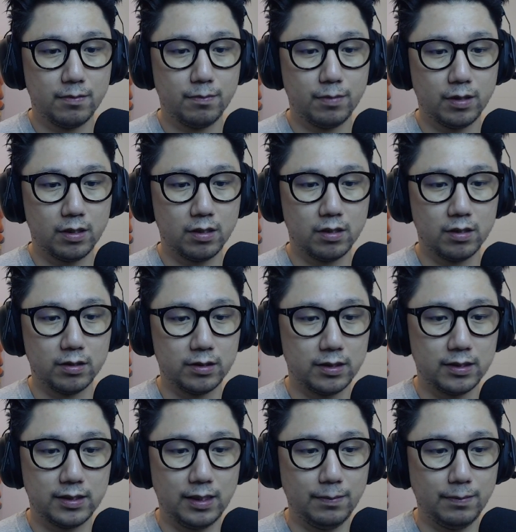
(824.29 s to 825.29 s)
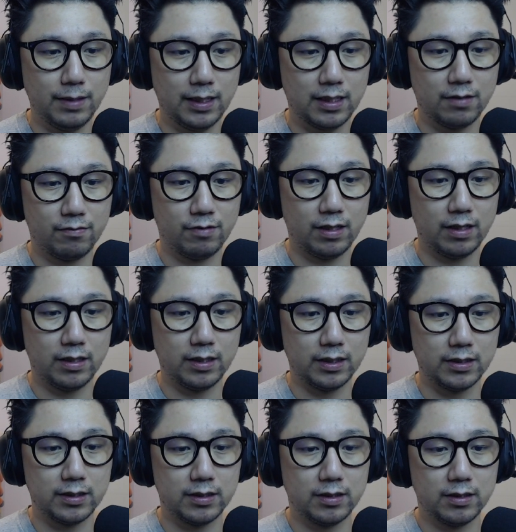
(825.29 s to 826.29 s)
because the Steam Deck can run
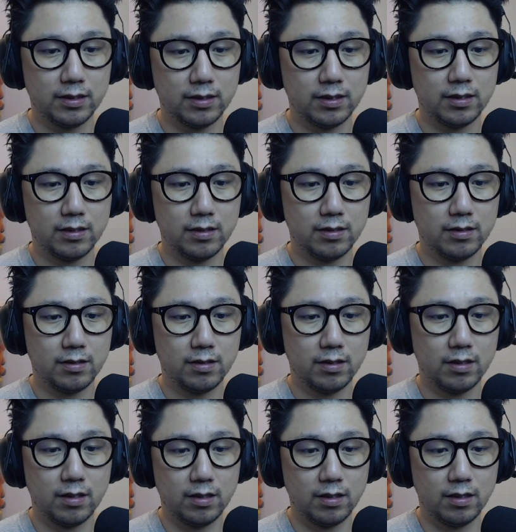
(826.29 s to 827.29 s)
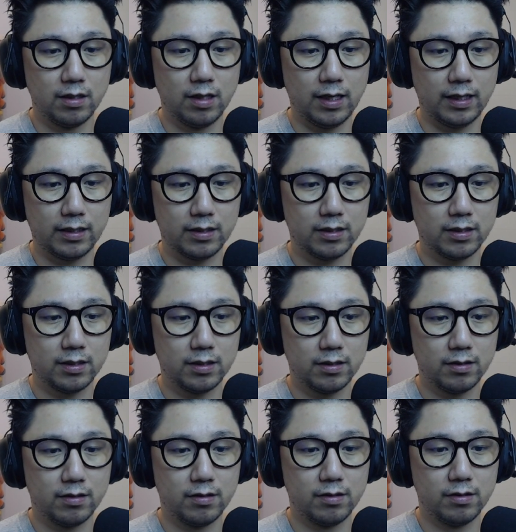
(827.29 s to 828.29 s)
this like
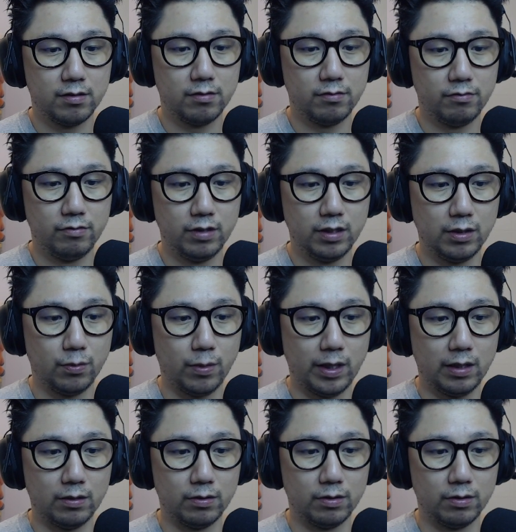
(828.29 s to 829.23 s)
really well.